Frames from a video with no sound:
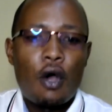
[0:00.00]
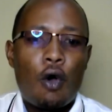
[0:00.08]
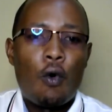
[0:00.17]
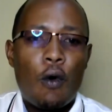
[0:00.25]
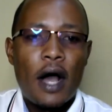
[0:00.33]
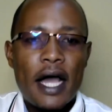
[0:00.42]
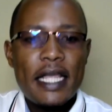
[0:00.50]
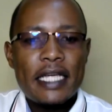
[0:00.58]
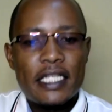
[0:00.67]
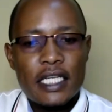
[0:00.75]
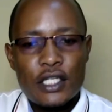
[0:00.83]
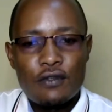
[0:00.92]
or why
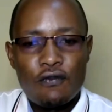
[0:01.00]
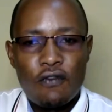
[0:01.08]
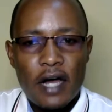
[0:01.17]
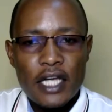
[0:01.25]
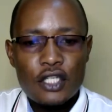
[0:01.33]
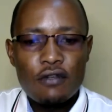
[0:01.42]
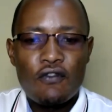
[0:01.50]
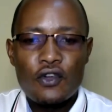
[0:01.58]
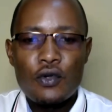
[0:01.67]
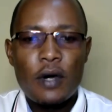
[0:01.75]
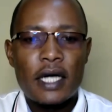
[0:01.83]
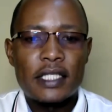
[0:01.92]
it is vital for
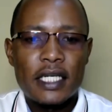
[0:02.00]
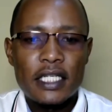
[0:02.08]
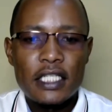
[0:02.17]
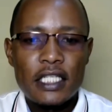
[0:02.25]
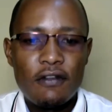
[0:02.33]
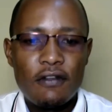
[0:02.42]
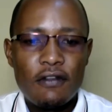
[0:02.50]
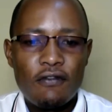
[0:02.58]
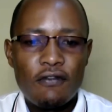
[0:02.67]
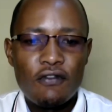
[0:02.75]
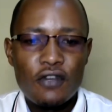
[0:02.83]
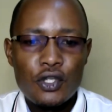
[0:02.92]
you as an
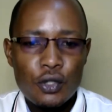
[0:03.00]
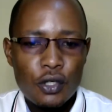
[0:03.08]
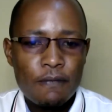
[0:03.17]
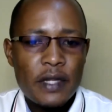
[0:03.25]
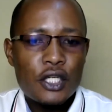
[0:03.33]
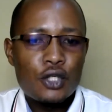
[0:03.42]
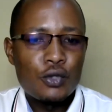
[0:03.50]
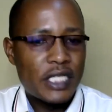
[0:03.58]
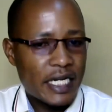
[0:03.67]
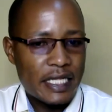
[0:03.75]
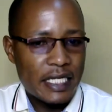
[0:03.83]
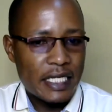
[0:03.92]
individual to
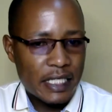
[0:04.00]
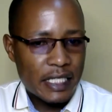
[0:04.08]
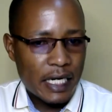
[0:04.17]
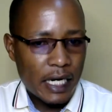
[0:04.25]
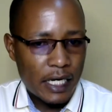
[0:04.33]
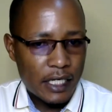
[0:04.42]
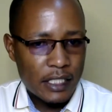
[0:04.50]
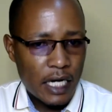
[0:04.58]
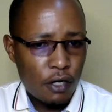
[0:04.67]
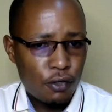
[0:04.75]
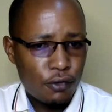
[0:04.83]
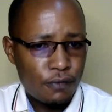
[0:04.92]
take this class.
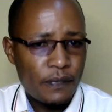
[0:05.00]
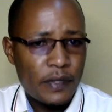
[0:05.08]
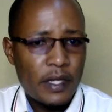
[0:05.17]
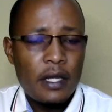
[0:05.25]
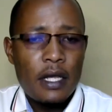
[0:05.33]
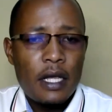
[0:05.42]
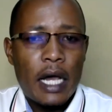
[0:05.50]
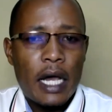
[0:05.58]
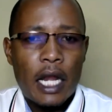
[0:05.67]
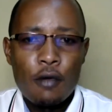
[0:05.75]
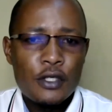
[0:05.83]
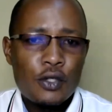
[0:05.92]
Now,
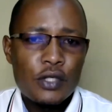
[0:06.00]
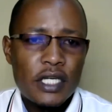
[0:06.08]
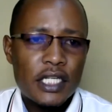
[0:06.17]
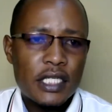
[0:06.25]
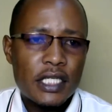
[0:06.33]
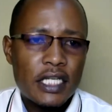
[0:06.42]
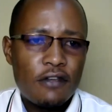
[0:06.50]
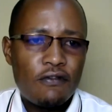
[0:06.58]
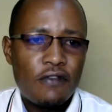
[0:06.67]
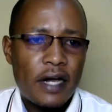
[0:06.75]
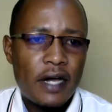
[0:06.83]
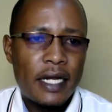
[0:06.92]
allow me to just give
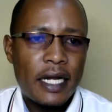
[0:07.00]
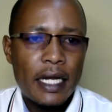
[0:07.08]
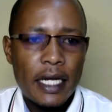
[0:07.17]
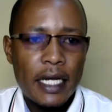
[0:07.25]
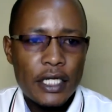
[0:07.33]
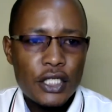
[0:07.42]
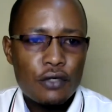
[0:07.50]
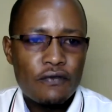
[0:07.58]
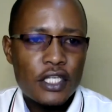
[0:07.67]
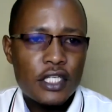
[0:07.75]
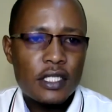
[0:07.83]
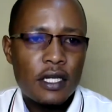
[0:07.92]
an highlight of
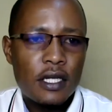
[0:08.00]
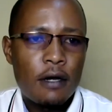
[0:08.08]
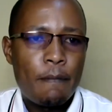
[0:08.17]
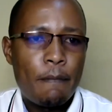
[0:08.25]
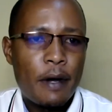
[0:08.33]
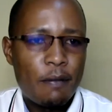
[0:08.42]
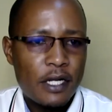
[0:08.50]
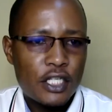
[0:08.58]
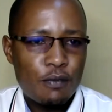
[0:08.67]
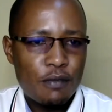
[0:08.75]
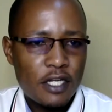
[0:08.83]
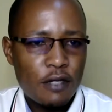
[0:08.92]
this public
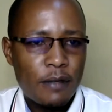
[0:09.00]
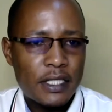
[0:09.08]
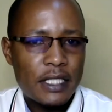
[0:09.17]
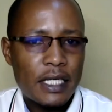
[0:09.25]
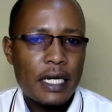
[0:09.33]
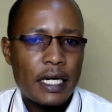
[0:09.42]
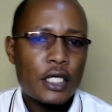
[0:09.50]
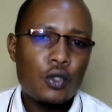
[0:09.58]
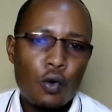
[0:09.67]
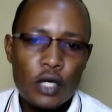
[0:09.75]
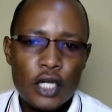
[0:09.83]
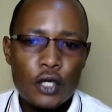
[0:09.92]
speaking masterclass.
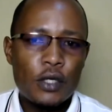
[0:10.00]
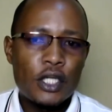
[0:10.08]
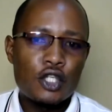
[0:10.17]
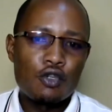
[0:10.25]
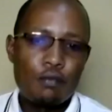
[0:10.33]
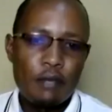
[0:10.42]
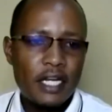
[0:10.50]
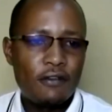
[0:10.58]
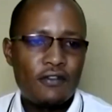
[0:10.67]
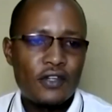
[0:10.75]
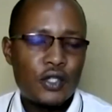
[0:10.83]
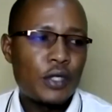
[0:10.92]
What are you going to
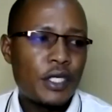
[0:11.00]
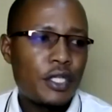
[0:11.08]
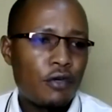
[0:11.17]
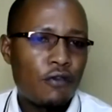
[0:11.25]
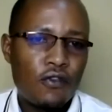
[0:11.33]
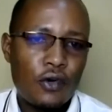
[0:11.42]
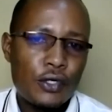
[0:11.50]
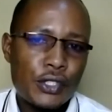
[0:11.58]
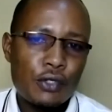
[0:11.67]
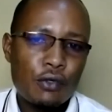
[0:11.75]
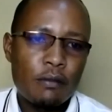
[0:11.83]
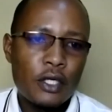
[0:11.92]
benefit with? Of
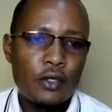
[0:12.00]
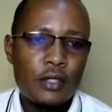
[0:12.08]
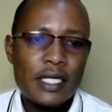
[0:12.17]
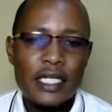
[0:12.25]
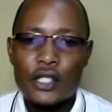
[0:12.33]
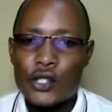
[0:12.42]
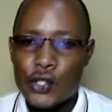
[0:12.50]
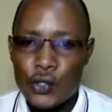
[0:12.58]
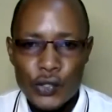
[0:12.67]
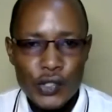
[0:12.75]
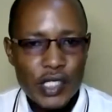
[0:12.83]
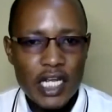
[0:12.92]
course, we may not
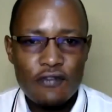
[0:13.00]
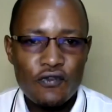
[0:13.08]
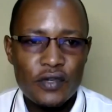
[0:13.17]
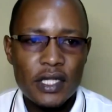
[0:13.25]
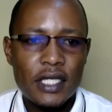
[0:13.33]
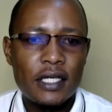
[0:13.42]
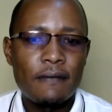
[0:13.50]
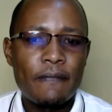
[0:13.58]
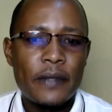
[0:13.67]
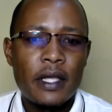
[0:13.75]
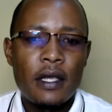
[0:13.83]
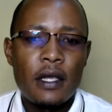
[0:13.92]
exhaust everything